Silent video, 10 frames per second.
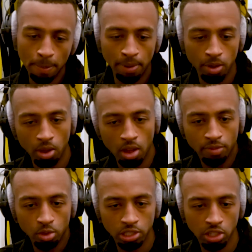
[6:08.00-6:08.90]
But
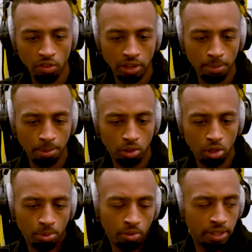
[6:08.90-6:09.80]
unfortunately, COVID happened,
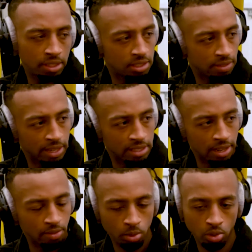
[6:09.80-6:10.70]
global event. It's affected
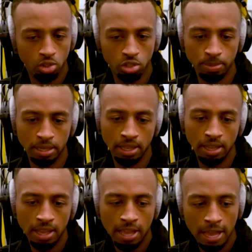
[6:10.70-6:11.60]
everyone, not just me.
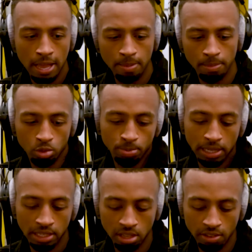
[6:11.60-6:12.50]
It was
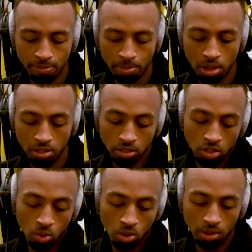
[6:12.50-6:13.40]
mentally tough, but you
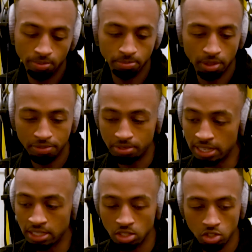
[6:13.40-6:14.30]
know what? I've
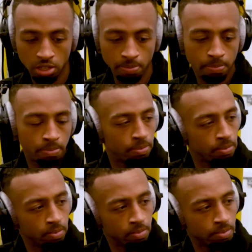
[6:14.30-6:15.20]
stayed in the gym,
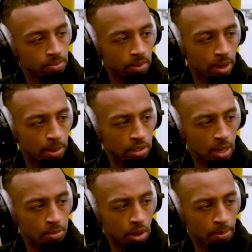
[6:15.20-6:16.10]
and my
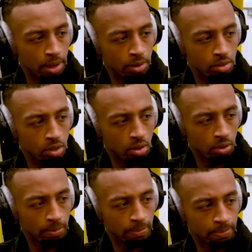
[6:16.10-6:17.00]
time's come now, so
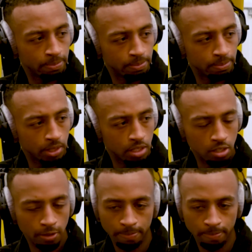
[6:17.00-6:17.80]
that's it.